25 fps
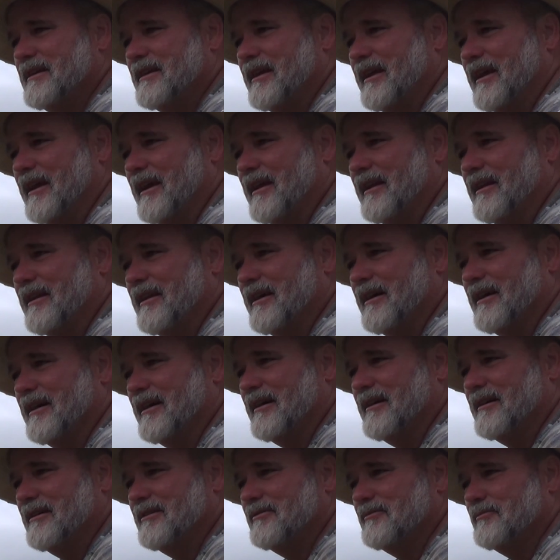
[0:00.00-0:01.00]
and
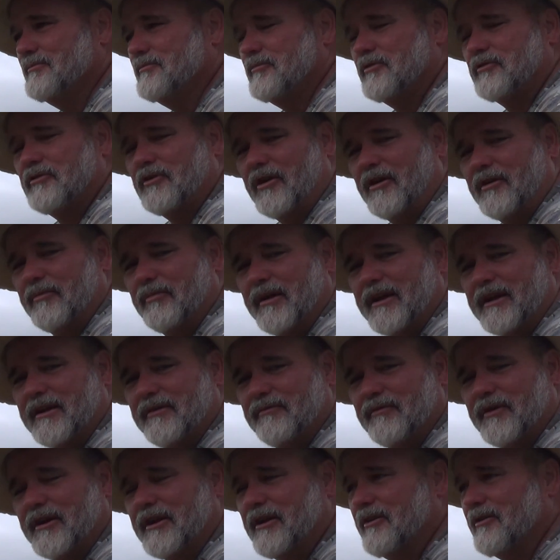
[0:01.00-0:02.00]
started
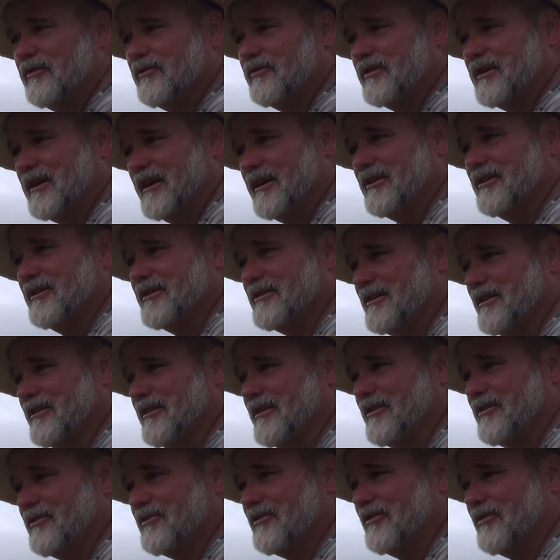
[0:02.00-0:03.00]
making videos and got hooked on
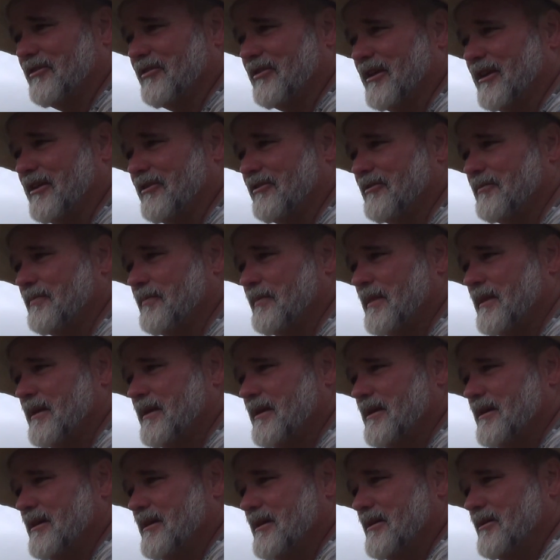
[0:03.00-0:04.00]
these certain things.
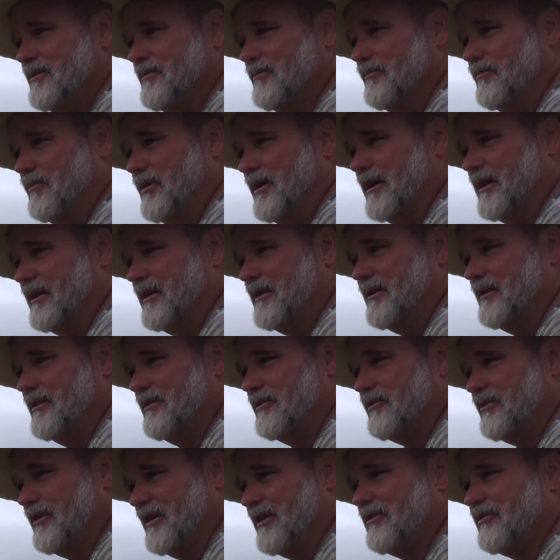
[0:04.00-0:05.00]
But
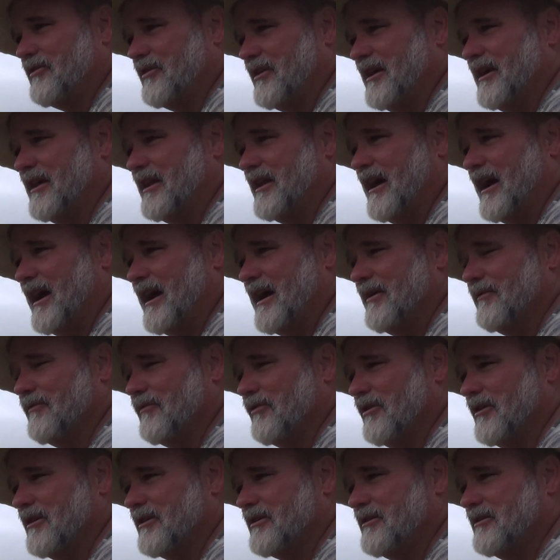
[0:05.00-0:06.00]
since then, I have
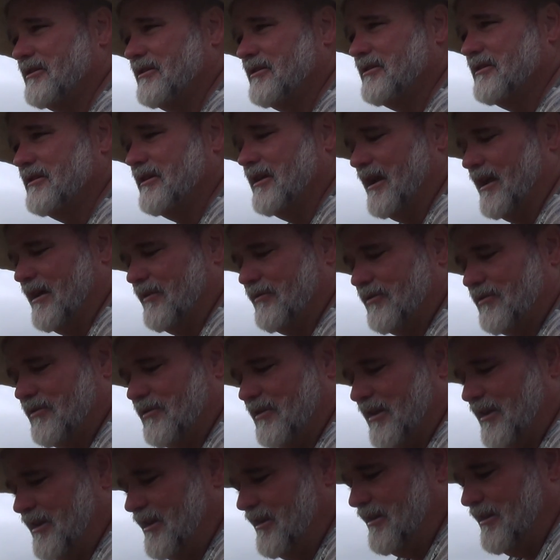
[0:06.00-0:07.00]
looked and I've
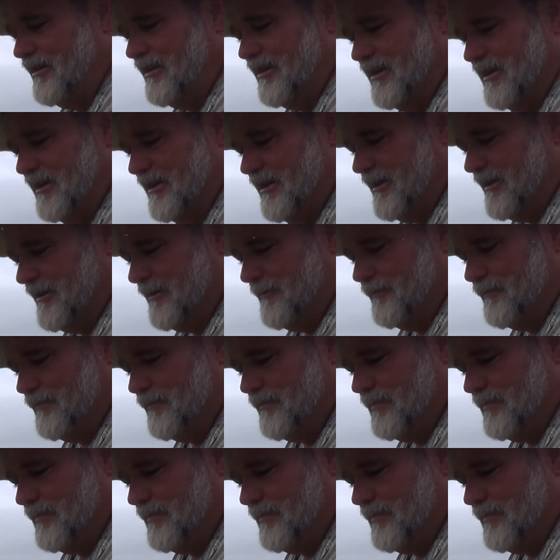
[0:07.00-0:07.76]
studied the